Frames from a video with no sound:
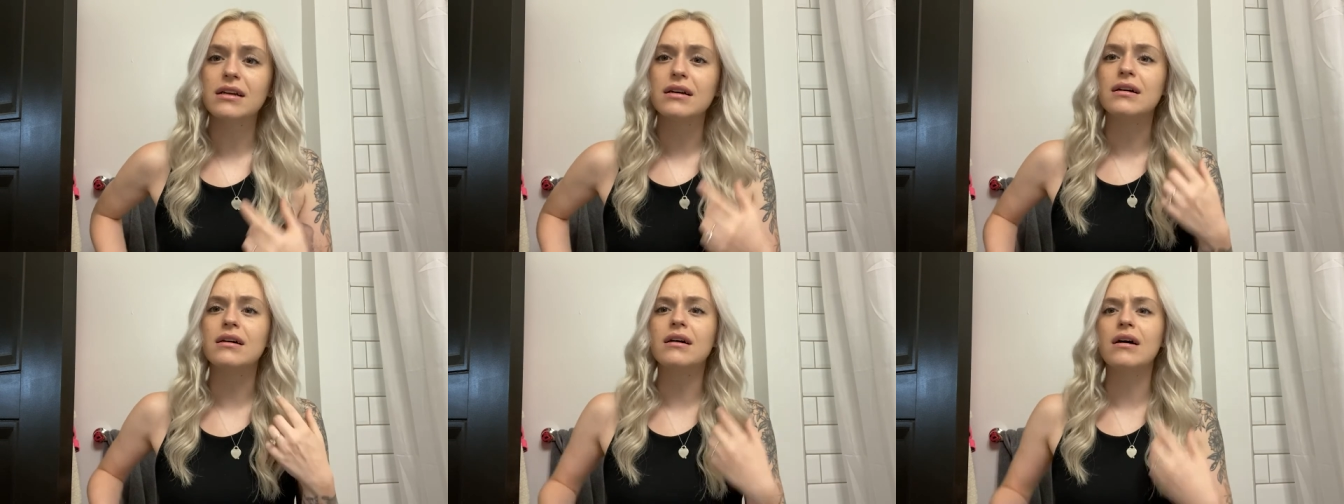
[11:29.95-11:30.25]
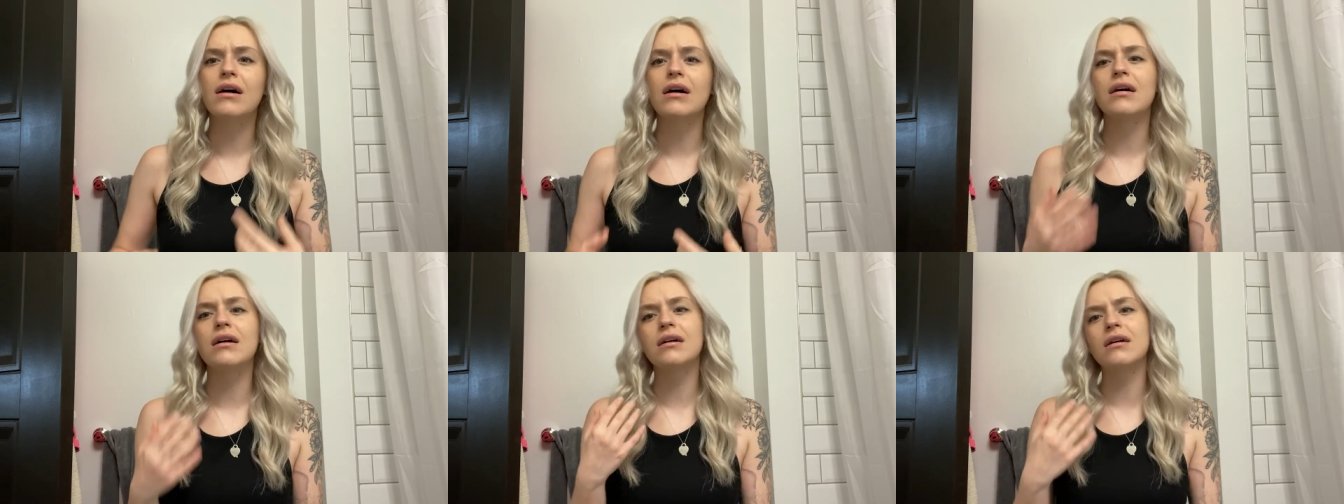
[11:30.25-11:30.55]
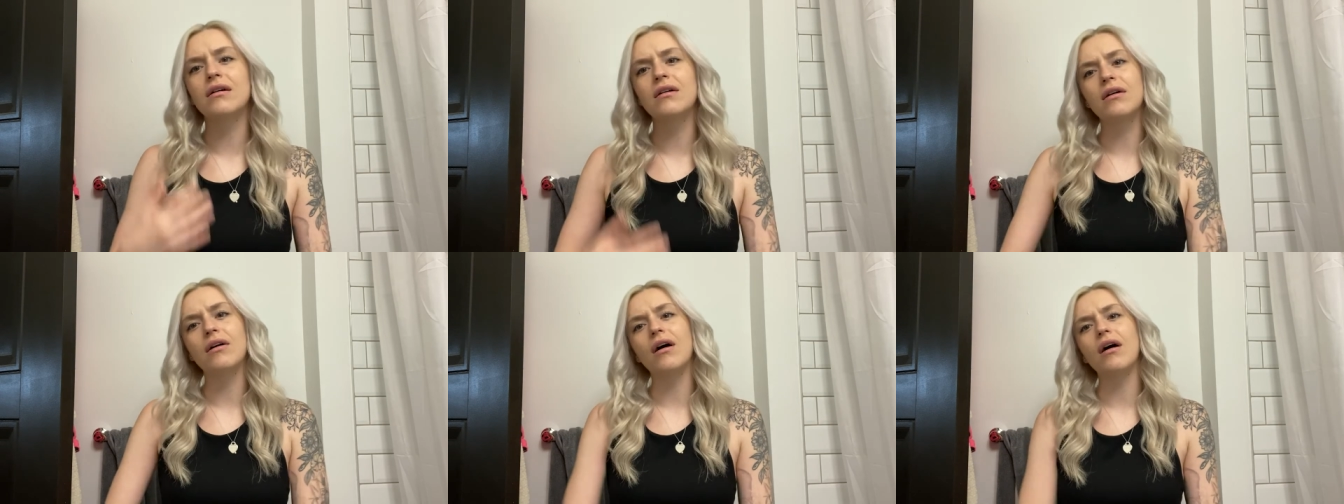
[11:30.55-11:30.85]
Oh
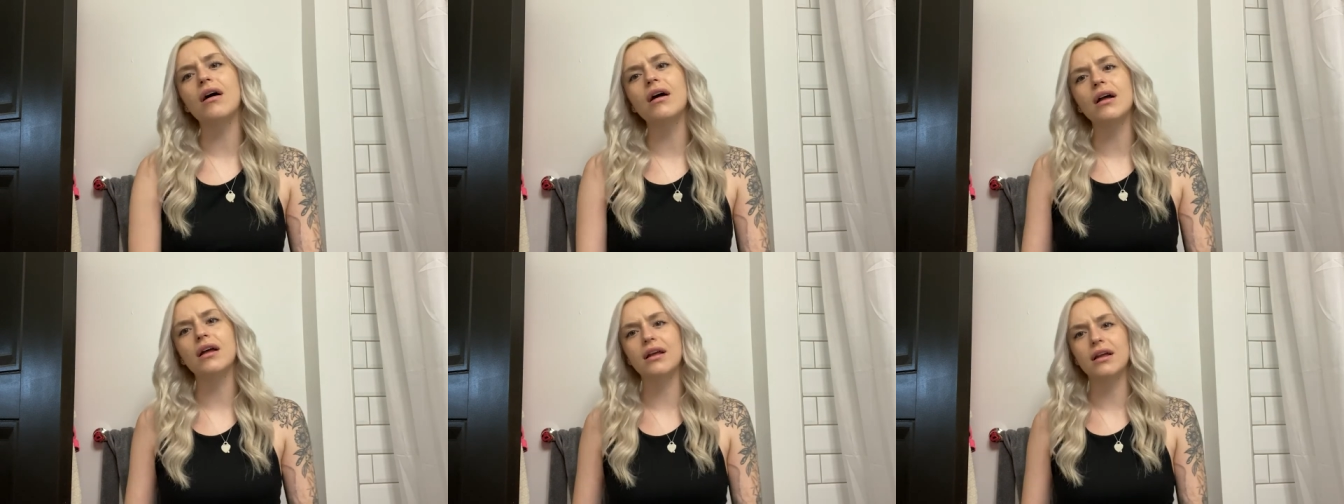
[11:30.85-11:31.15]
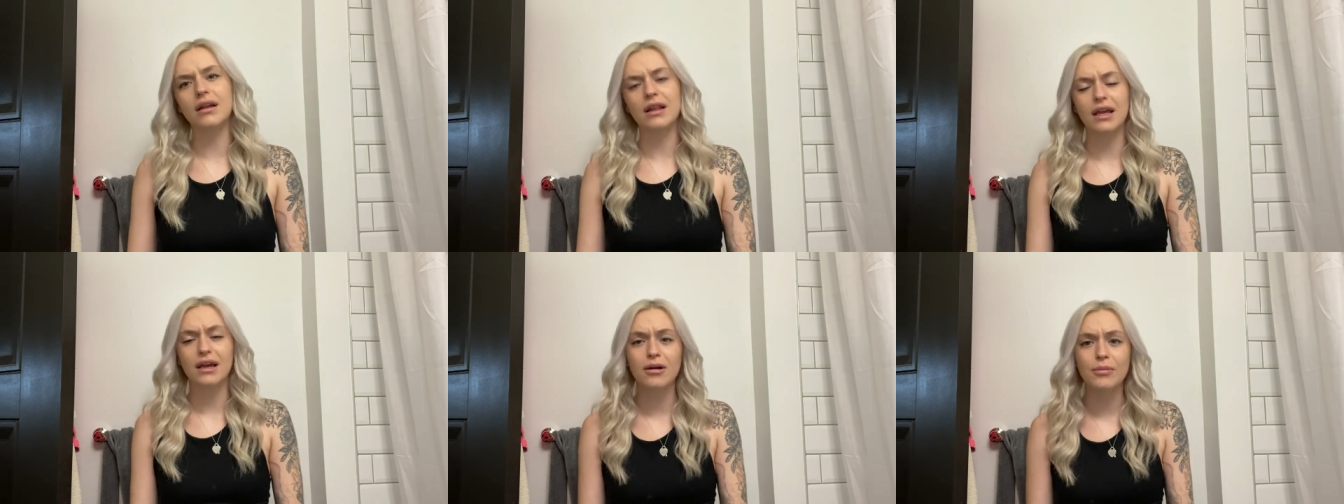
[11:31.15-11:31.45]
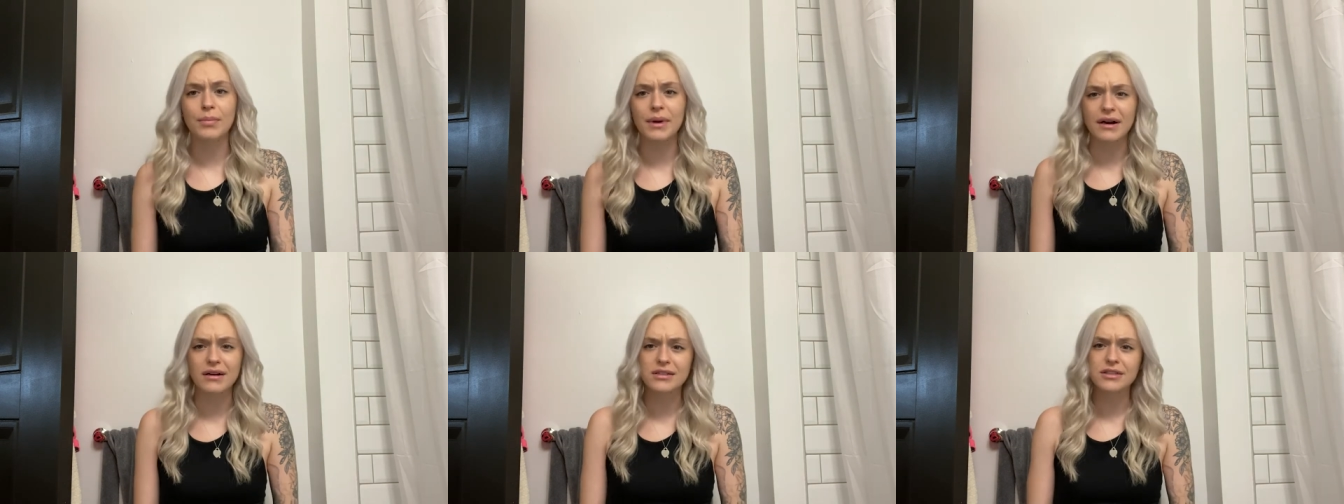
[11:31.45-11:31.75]
god, like,
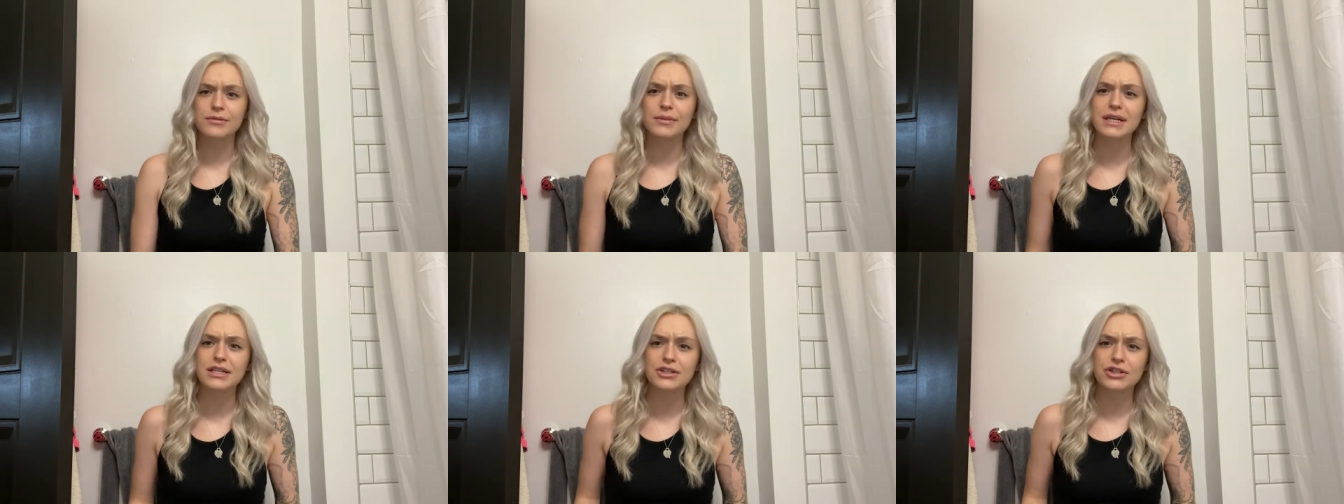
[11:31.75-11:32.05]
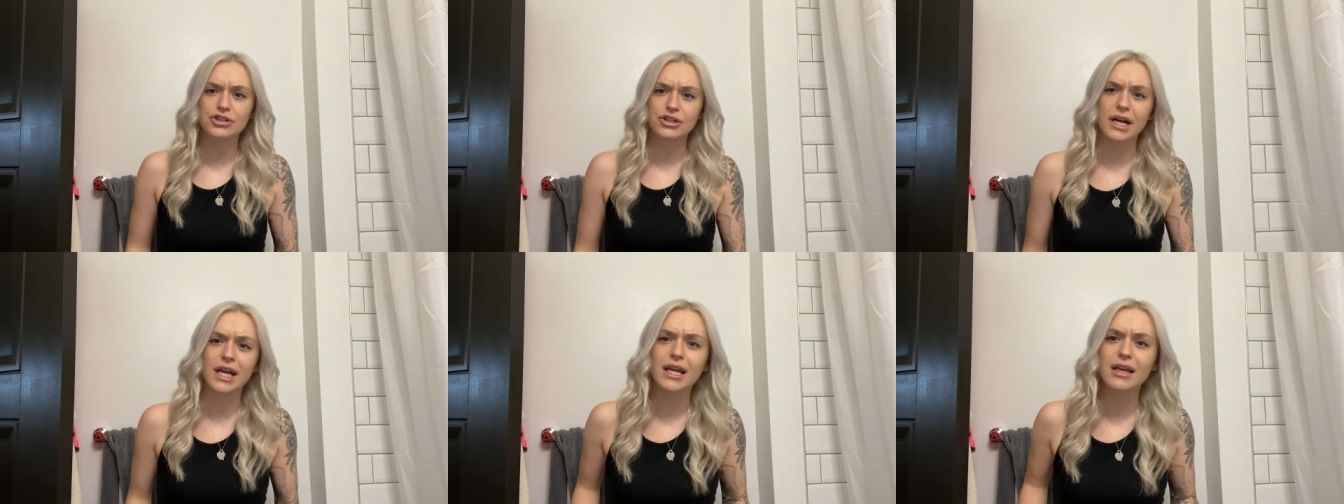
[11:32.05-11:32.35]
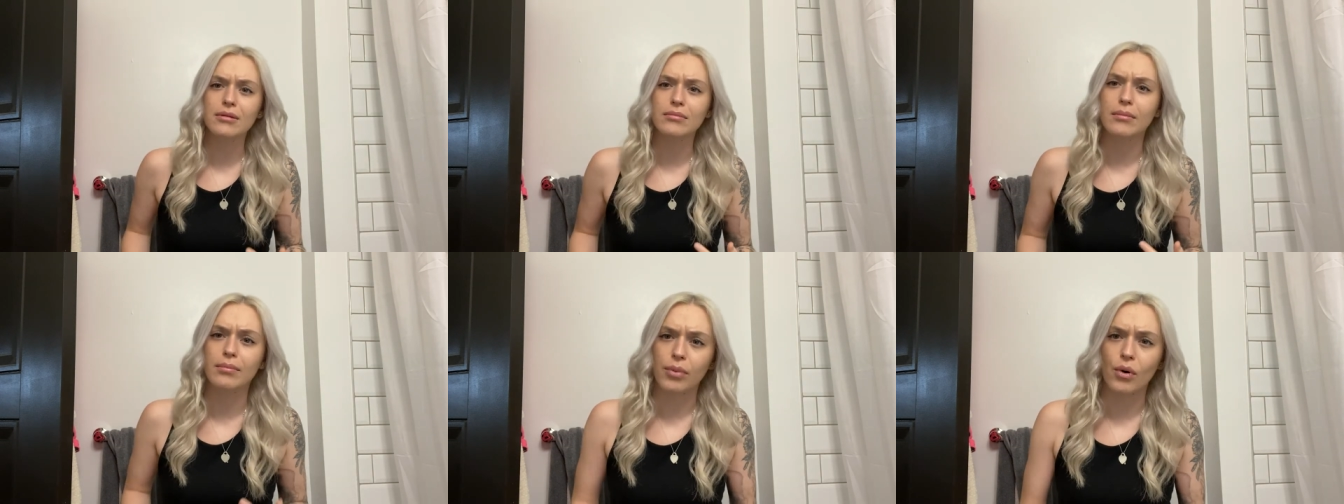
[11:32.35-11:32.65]
compared to my straight,